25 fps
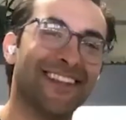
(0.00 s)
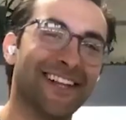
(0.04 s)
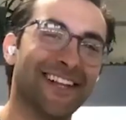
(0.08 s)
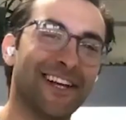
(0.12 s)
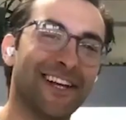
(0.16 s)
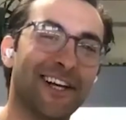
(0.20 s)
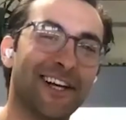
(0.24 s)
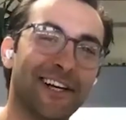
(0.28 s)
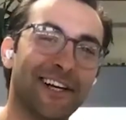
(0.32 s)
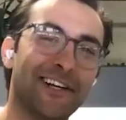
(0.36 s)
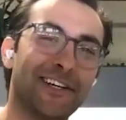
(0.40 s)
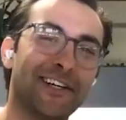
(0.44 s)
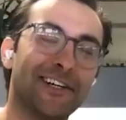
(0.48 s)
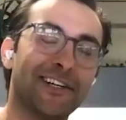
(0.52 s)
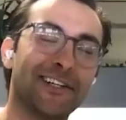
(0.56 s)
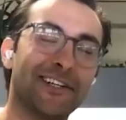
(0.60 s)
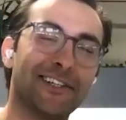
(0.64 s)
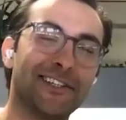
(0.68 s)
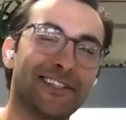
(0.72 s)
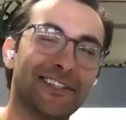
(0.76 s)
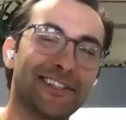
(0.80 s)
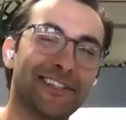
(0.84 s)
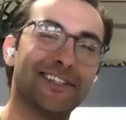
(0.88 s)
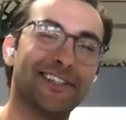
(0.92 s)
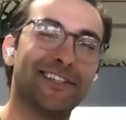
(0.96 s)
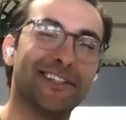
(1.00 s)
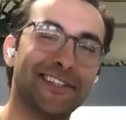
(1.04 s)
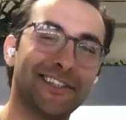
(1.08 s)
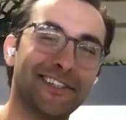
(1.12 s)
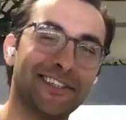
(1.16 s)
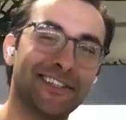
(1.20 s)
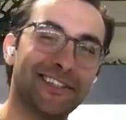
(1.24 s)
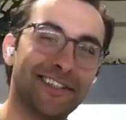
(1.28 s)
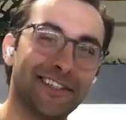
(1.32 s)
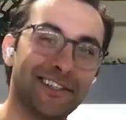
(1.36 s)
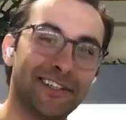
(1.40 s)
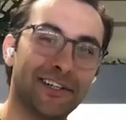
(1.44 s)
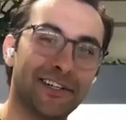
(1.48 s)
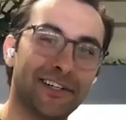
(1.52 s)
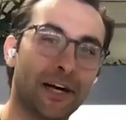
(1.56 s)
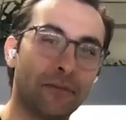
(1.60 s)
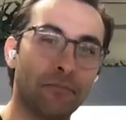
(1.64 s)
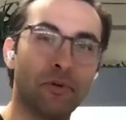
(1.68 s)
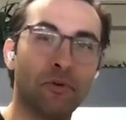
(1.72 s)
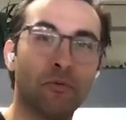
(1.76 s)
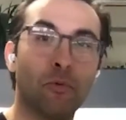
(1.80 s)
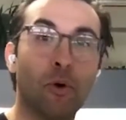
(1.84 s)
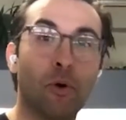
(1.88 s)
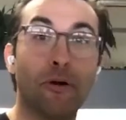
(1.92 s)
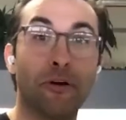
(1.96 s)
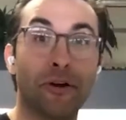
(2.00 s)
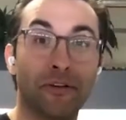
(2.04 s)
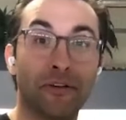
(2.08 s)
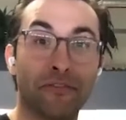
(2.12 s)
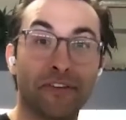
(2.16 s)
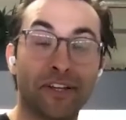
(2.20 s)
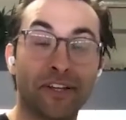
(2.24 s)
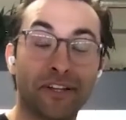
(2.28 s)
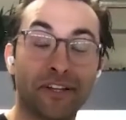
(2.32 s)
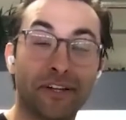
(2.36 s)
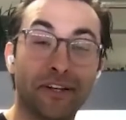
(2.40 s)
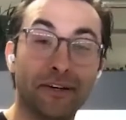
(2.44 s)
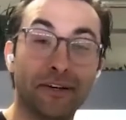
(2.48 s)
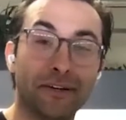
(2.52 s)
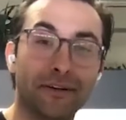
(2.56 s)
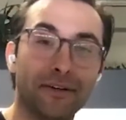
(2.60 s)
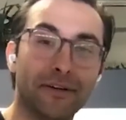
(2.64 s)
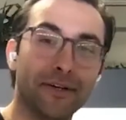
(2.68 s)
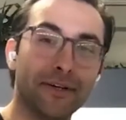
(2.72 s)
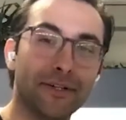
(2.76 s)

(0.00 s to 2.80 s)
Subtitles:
I'd be worried if they didn't.